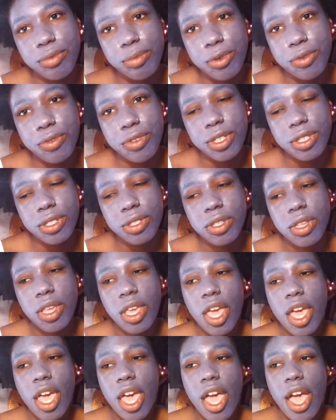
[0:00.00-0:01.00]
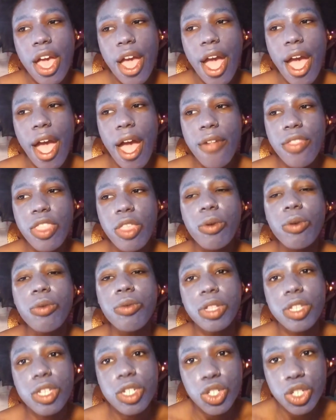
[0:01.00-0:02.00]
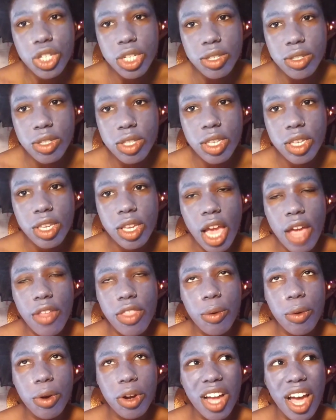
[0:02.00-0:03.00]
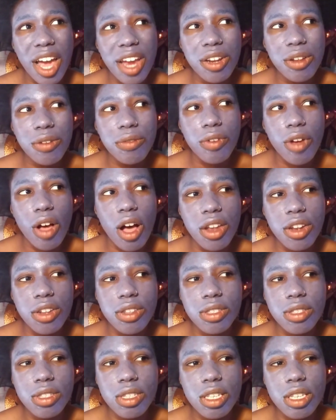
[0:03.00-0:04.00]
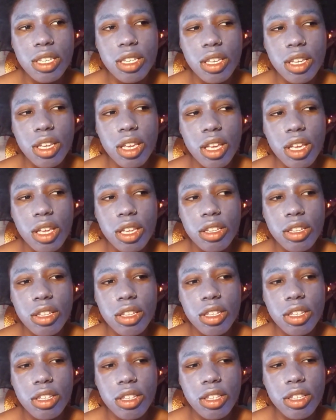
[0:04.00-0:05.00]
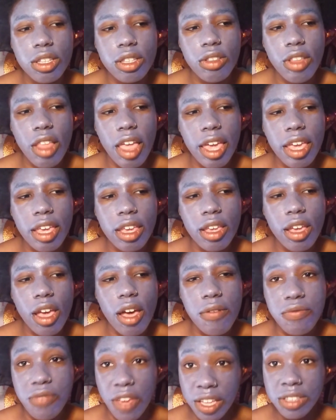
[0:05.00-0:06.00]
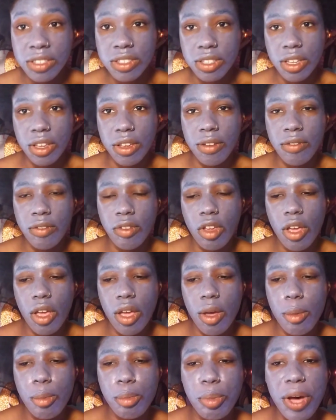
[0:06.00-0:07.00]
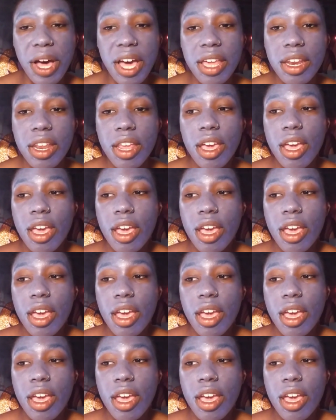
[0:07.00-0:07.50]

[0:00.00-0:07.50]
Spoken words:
movies, and they were really cheesy, and they were kind of, honestly, like, offensive. But